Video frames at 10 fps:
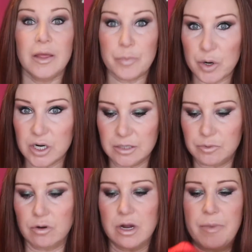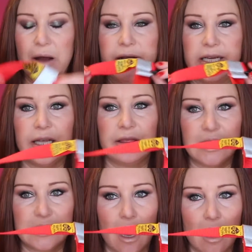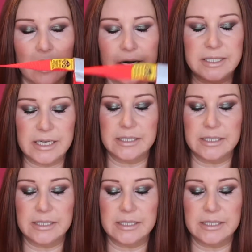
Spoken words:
And the product I'm talking about is this harness.